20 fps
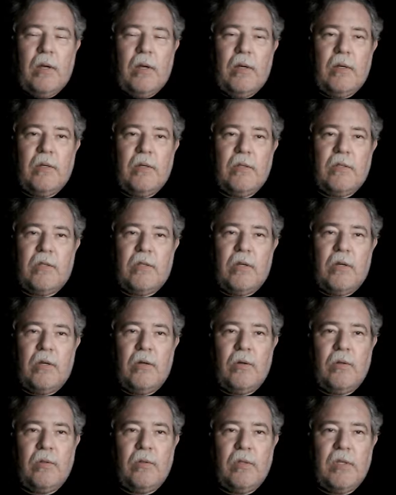
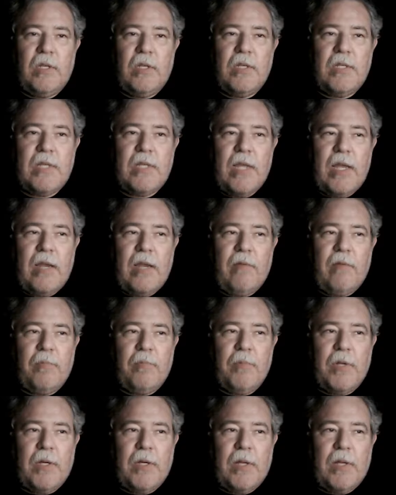So let's take it
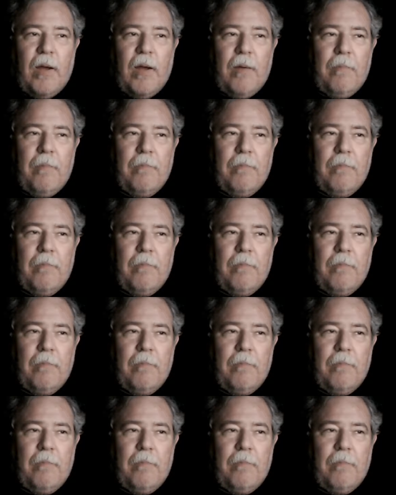from the top.